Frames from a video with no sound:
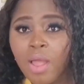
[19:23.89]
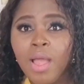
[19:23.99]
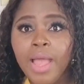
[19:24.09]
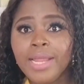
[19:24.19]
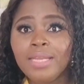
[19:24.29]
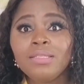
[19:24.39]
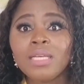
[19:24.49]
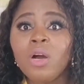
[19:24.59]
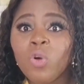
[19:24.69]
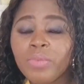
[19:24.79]
He didn't
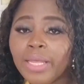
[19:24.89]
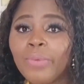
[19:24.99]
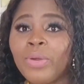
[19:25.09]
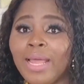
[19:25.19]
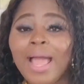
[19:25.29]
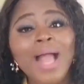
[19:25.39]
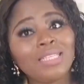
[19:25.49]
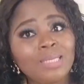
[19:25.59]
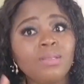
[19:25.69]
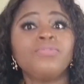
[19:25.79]
tell me. When I asked
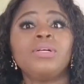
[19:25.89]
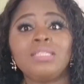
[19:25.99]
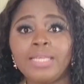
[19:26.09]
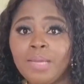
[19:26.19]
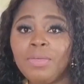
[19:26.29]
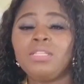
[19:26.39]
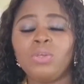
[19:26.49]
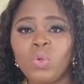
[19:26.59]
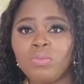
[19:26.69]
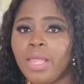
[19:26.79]
him the first time, he
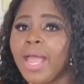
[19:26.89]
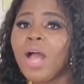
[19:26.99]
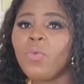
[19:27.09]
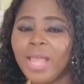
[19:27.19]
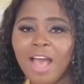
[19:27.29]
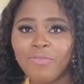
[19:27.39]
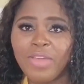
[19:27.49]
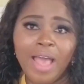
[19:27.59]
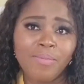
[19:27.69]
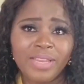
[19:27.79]
told me, "Yeah, we
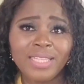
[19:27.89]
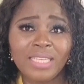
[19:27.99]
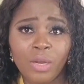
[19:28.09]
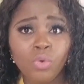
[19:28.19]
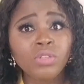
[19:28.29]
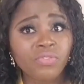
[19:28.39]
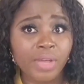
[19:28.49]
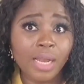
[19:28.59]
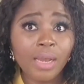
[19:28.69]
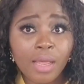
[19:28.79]
haven't yet a note
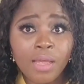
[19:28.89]
file.